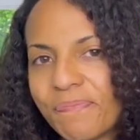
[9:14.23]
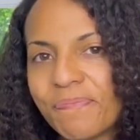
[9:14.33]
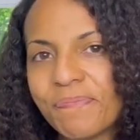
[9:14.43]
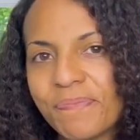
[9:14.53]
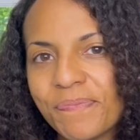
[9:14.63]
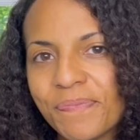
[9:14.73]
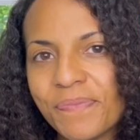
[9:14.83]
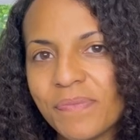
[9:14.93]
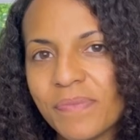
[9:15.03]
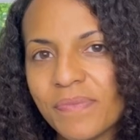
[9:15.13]

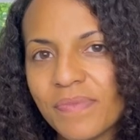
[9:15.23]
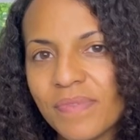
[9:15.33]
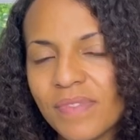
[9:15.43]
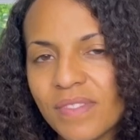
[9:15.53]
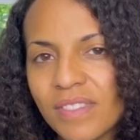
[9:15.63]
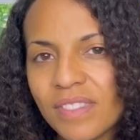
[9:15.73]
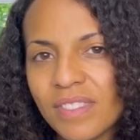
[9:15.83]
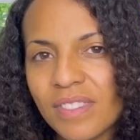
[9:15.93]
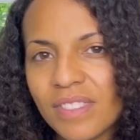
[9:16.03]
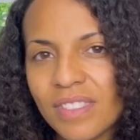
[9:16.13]

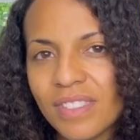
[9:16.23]
[no speech]